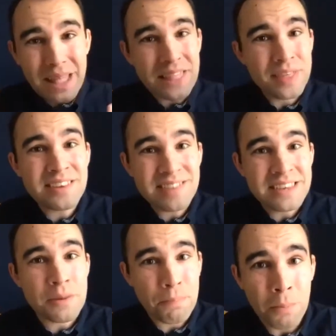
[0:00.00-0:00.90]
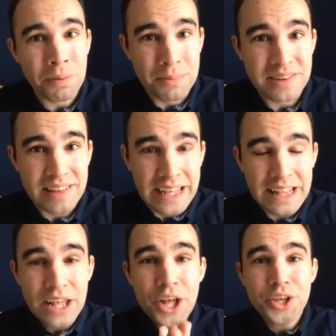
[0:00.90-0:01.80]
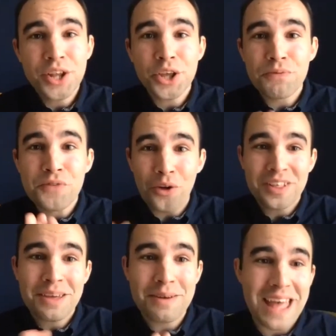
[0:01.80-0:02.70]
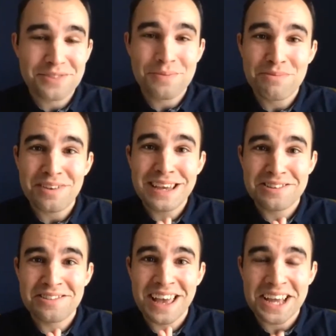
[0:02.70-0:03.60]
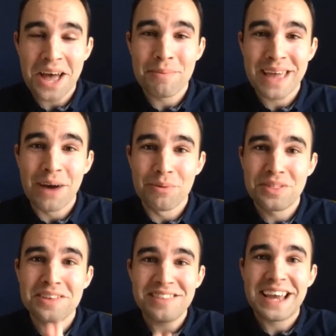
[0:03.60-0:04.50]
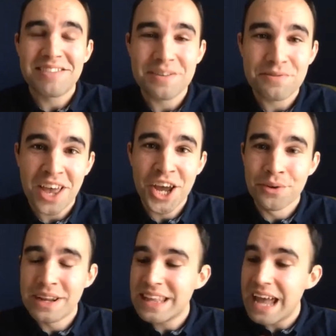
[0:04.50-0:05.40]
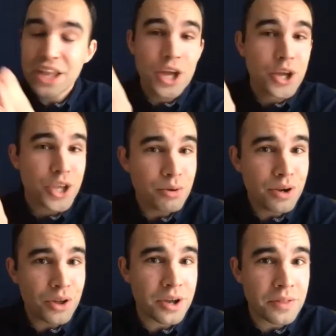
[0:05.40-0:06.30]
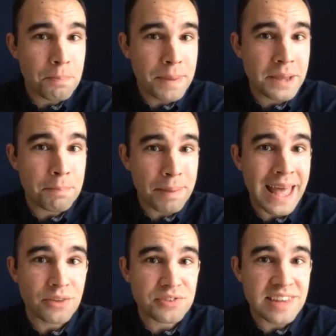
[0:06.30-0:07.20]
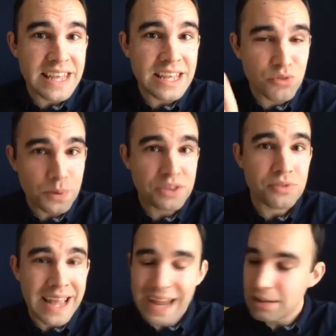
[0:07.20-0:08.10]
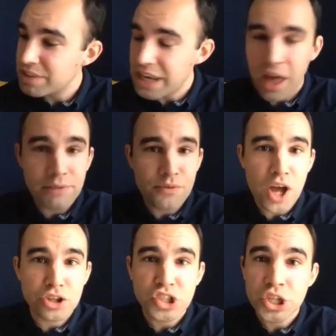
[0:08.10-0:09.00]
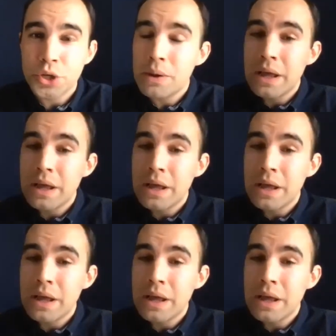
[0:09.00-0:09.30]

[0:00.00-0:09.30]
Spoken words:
This is a problem, isn't it? You know, you've got the SMMT today coming out with this negative tone, and yet you look at the big PLC Twitter accounts like Virtue,